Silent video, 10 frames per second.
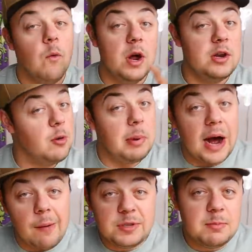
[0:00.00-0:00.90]
what new
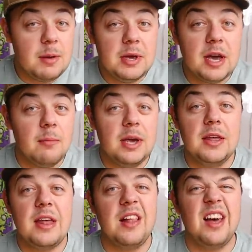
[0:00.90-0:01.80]
pops may be coming
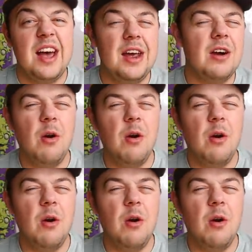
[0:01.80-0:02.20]
in that line,